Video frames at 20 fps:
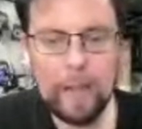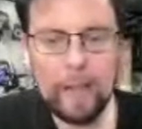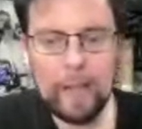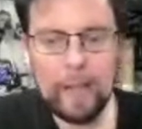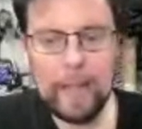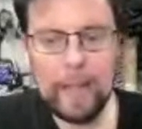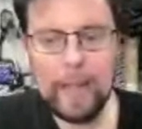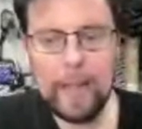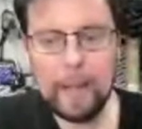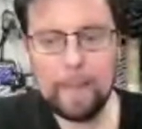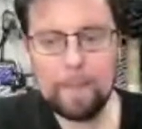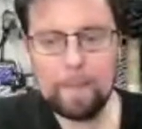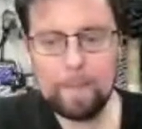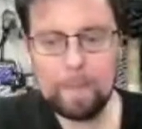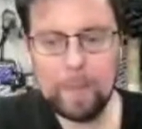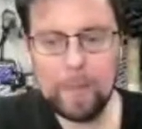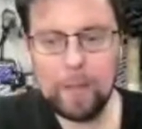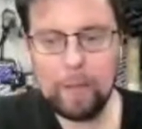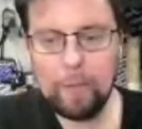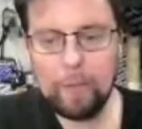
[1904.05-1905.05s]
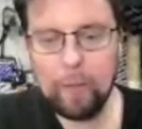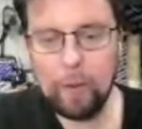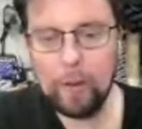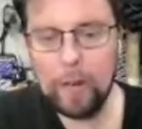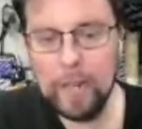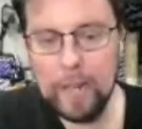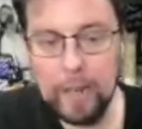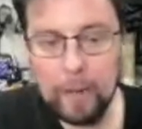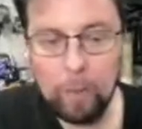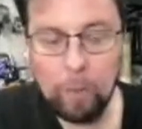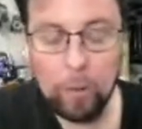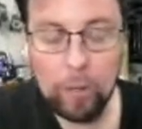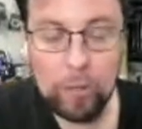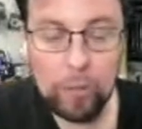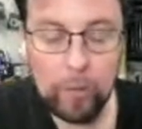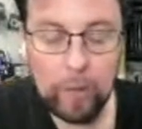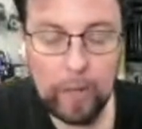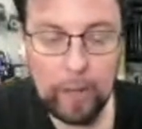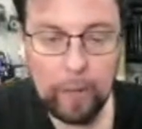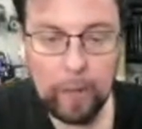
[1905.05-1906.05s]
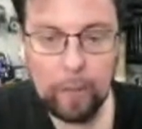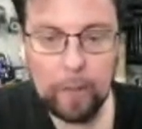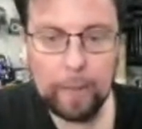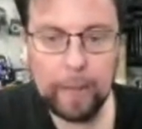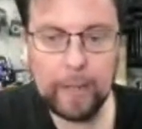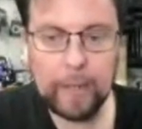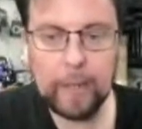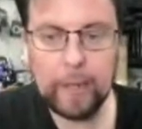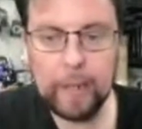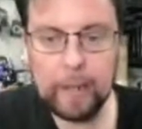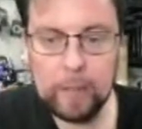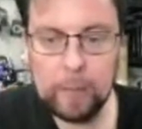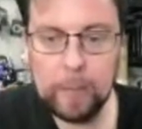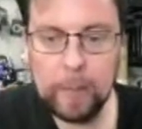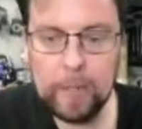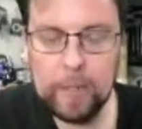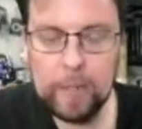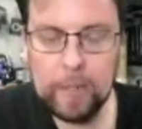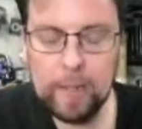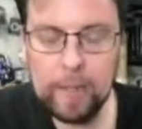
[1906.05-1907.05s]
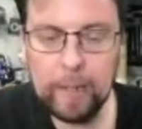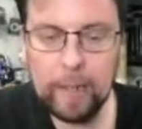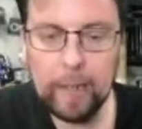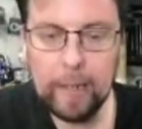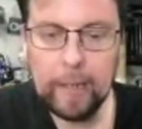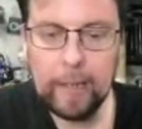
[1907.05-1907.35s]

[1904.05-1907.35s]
And it works really well with a Mini, especially,